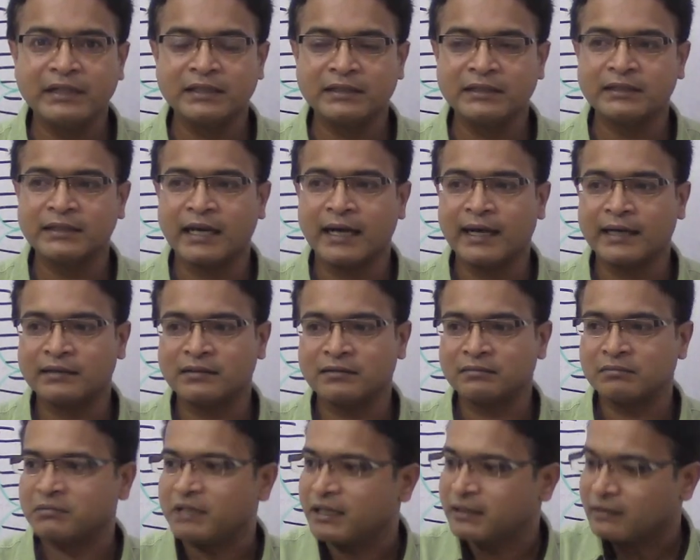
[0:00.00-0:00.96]
in
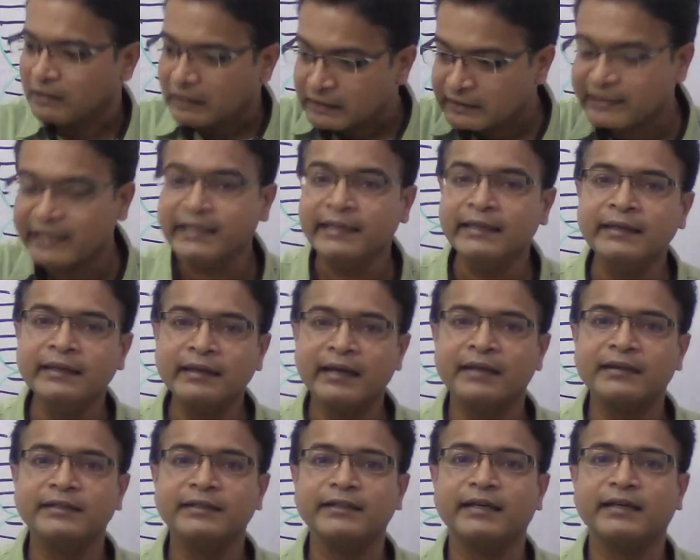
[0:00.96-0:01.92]
that
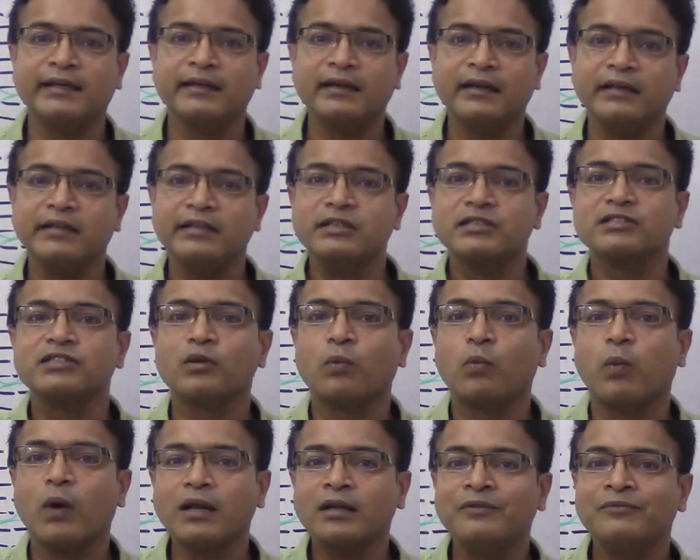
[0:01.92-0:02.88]
DNA is the
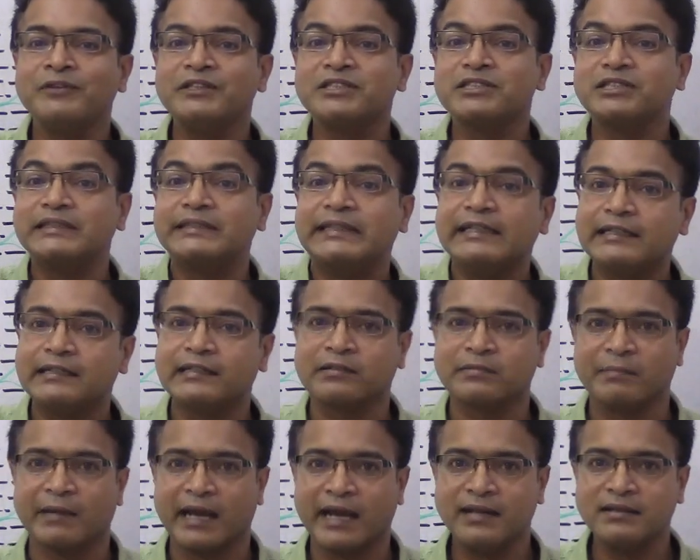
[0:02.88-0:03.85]
one which
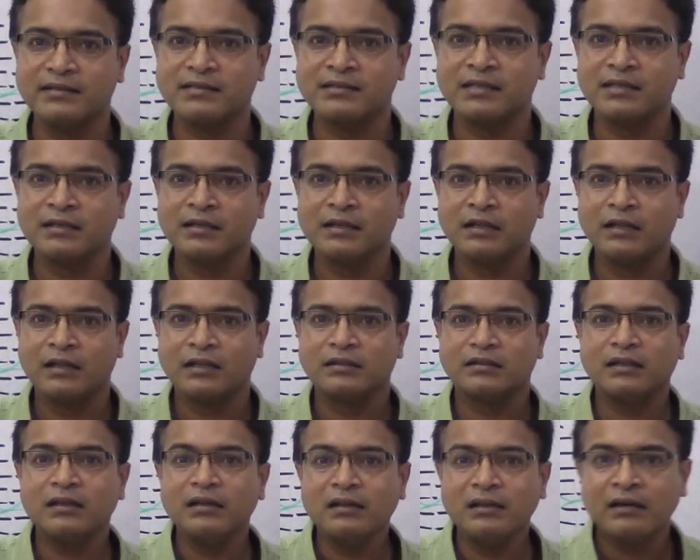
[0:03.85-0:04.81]
determines
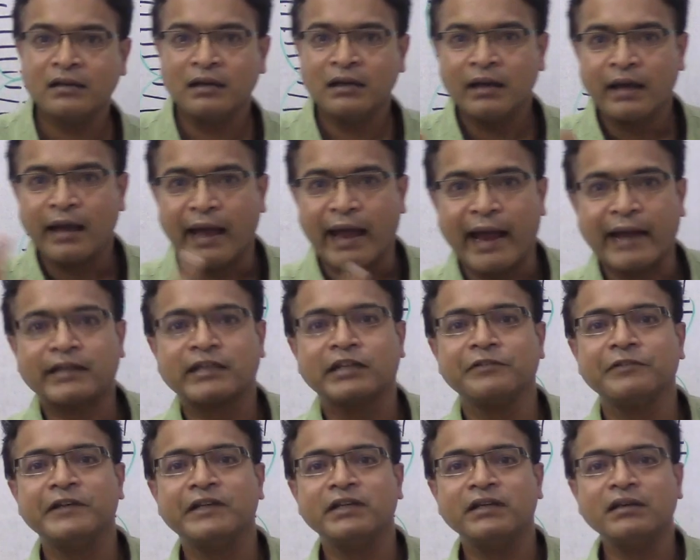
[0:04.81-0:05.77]
the
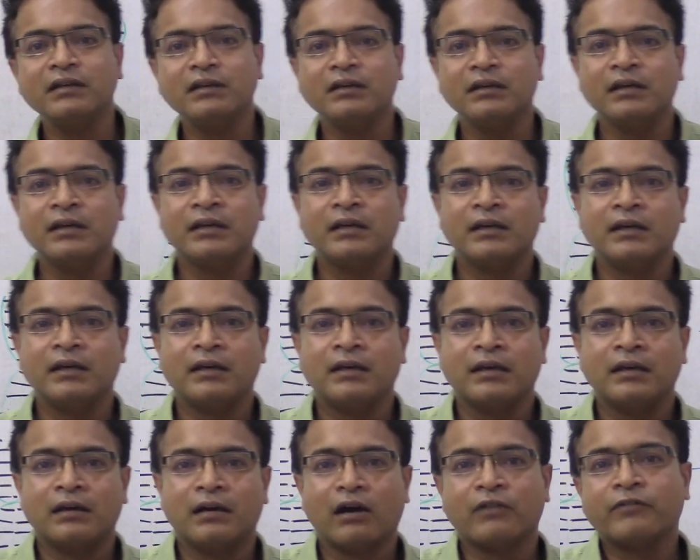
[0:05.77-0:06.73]
activity
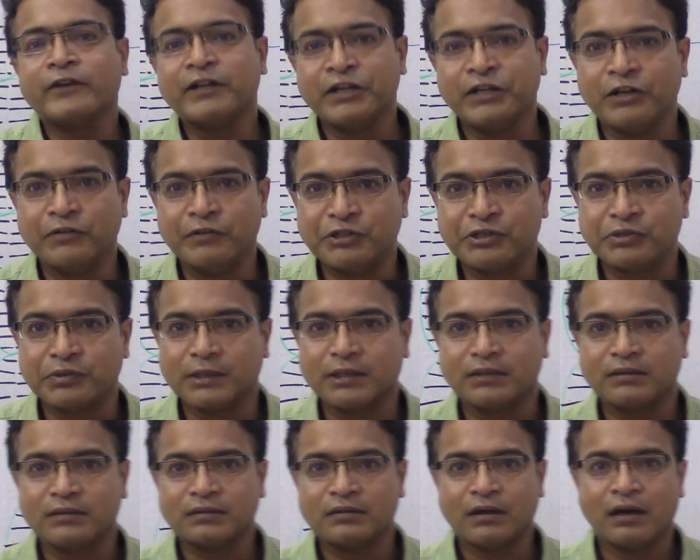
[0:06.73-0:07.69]
of an individual
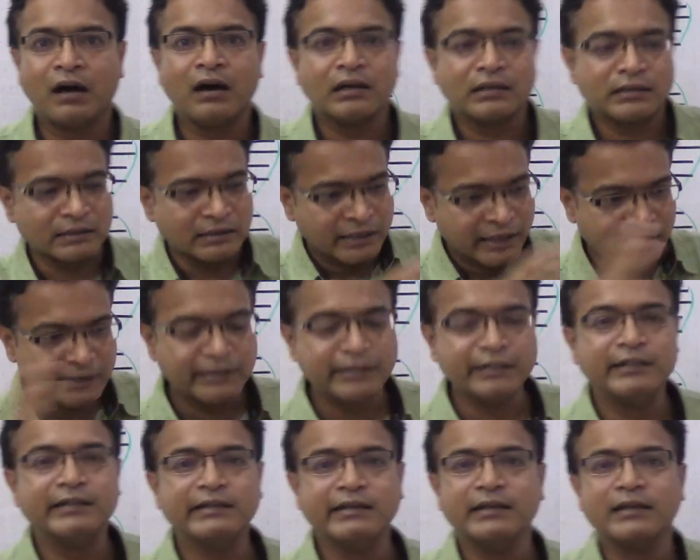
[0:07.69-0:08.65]
or the
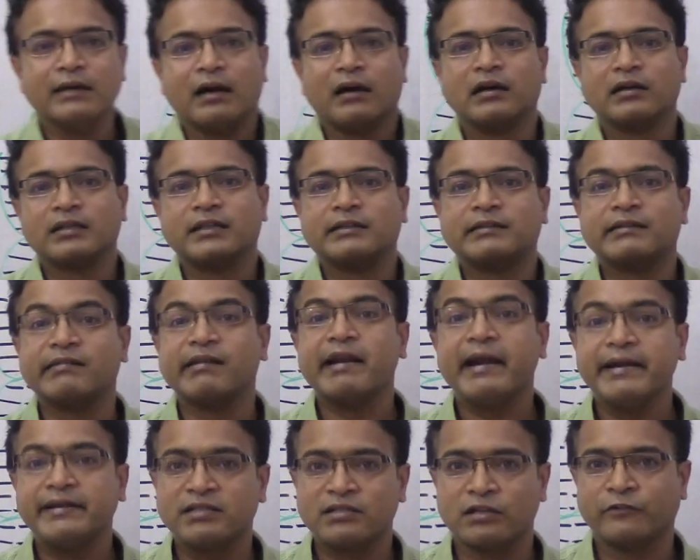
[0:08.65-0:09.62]
hereditary or the
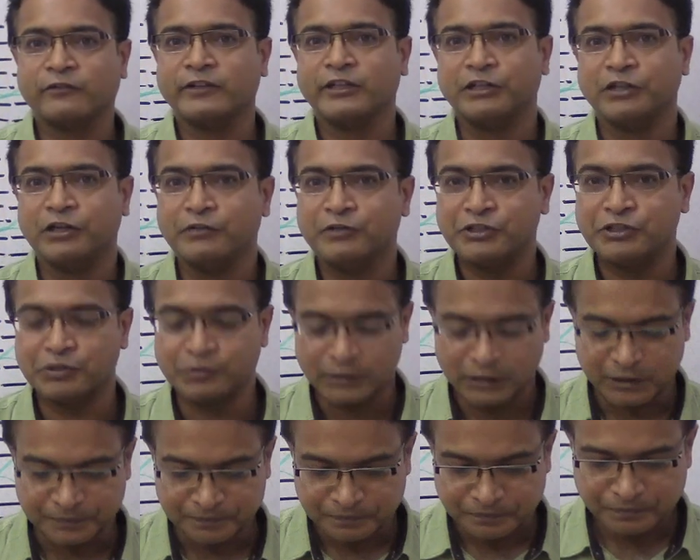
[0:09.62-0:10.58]
traits of an individual.
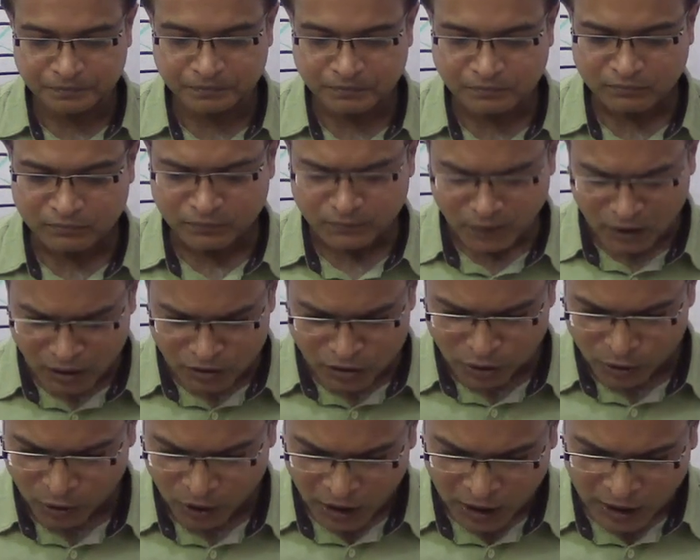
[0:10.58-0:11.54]

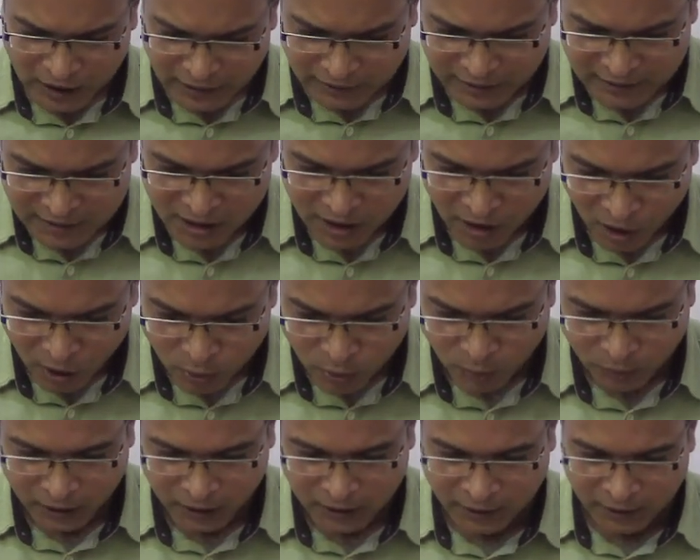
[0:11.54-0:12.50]
So that's
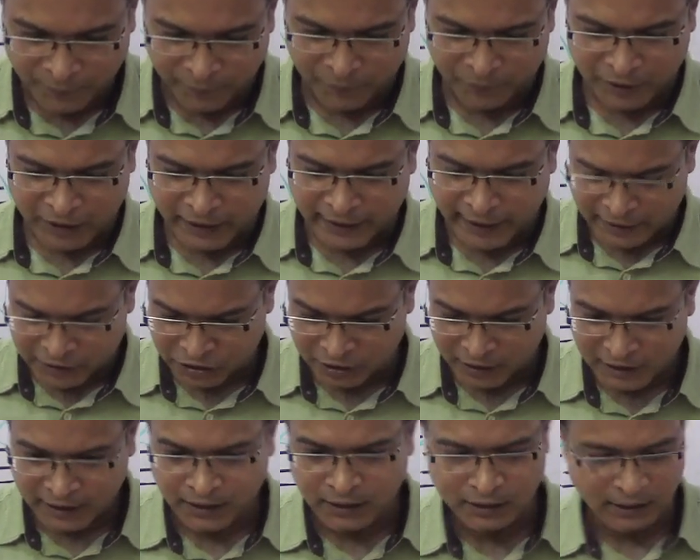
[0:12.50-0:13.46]
how it
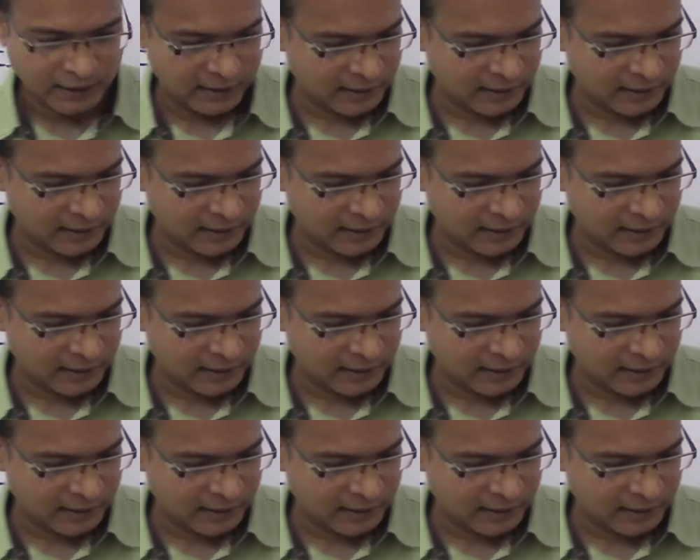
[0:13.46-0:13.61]
actually